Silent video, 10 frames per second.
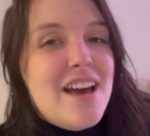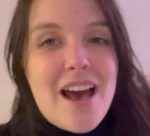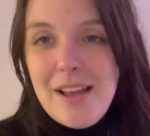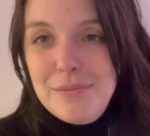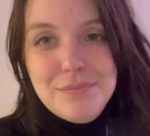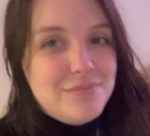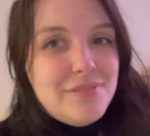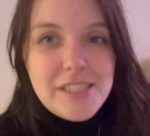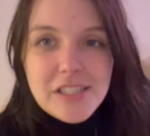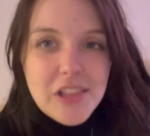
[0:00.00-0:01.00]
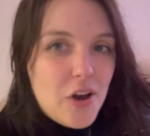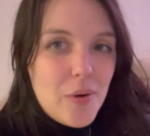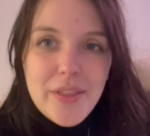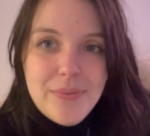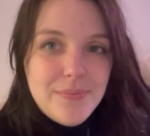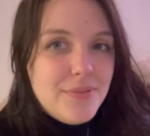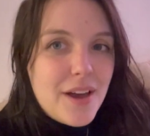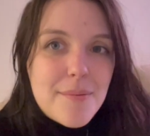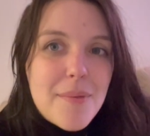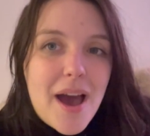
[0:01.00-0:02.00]
I'm slow on,
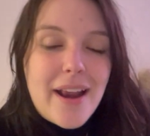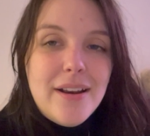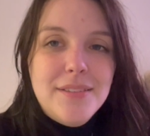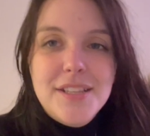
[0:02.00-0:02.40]
on mine.